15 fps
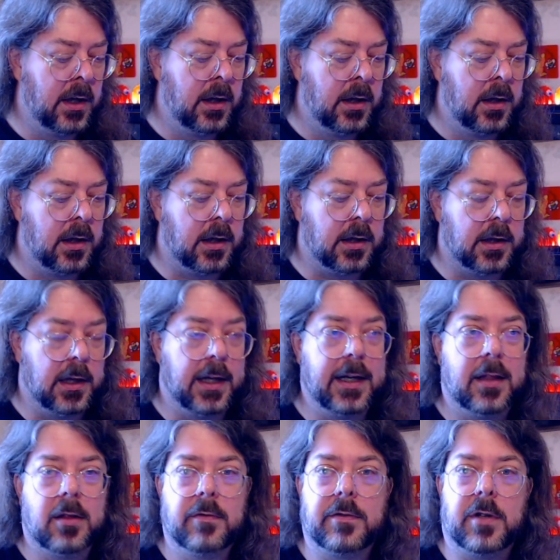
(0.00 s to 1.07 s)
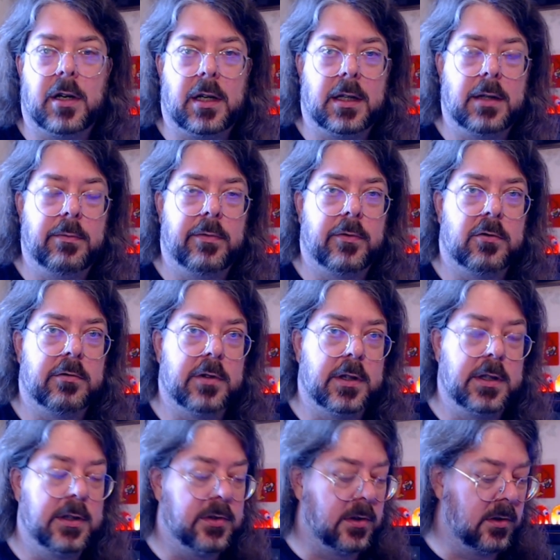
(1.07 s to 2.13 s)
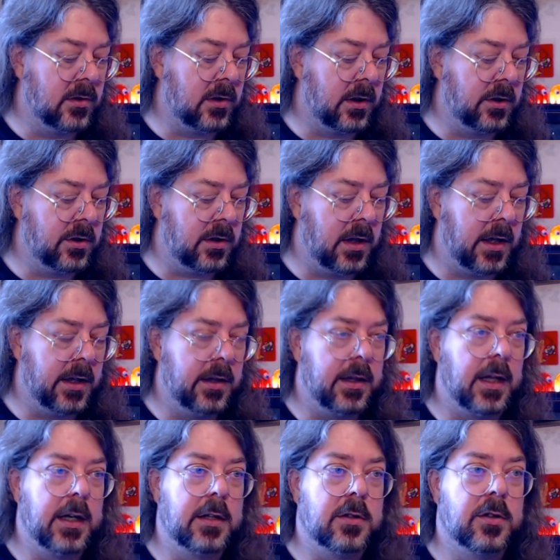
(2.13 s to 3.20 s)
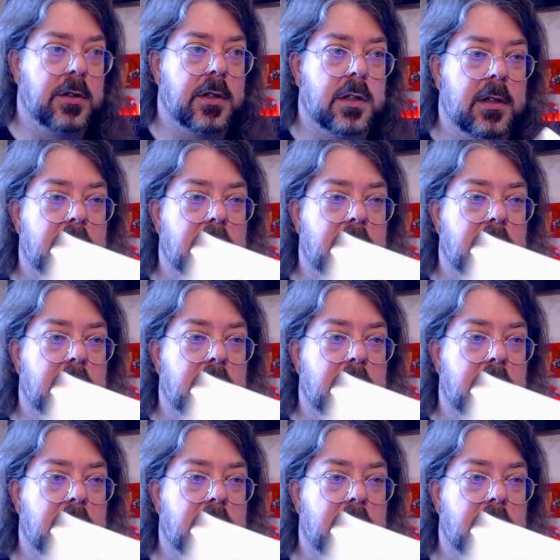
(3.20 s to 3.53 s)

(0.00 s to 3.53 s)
Length of time for release and such that it took. This